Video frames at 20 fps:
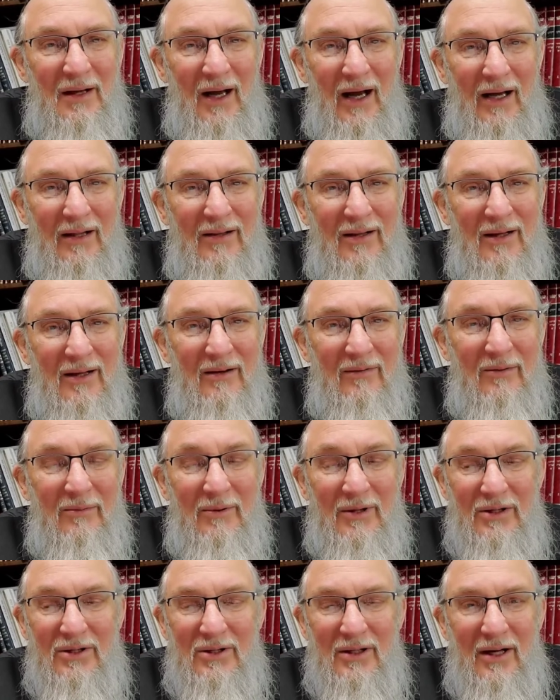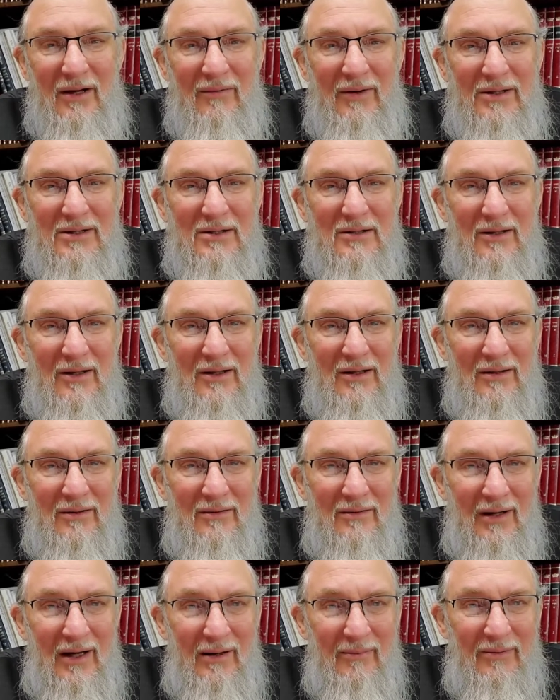I think everybody should have a slacha
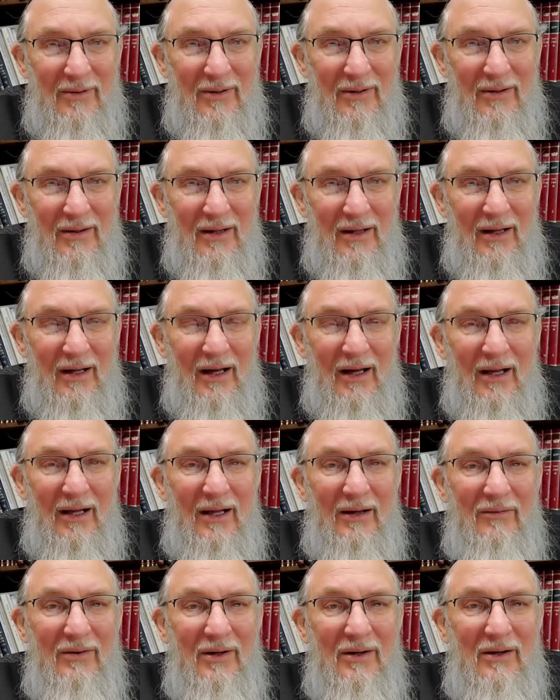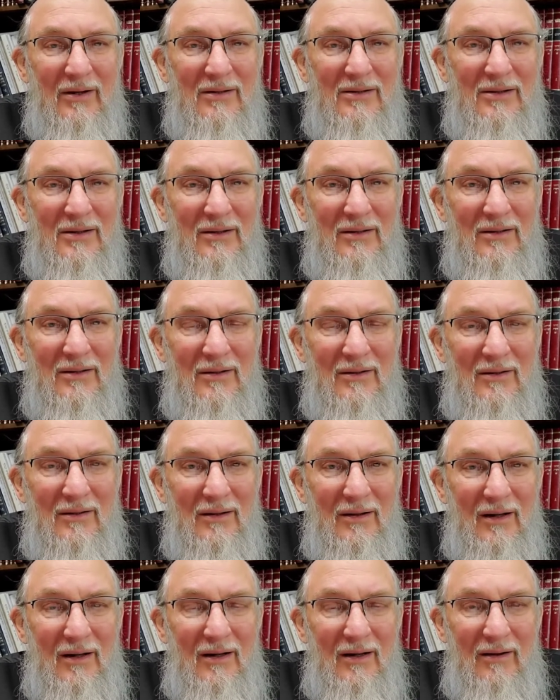rabba and have a
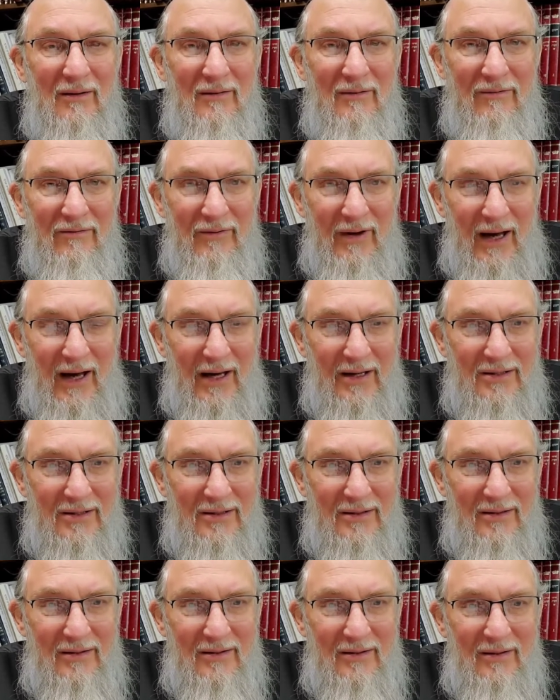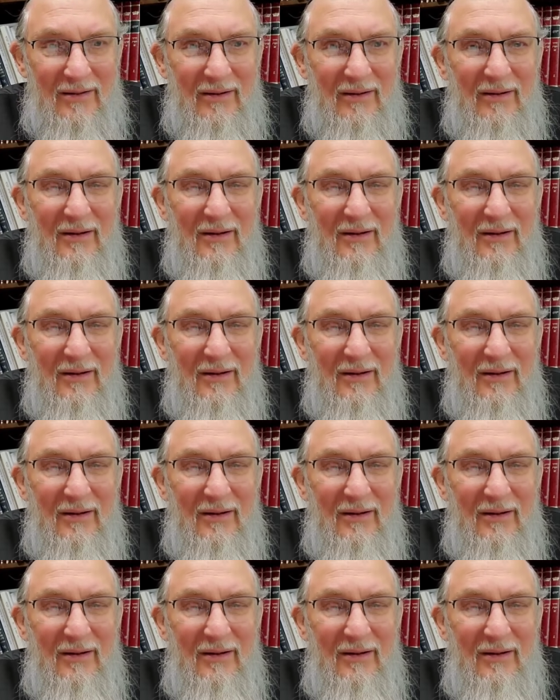gizinta fast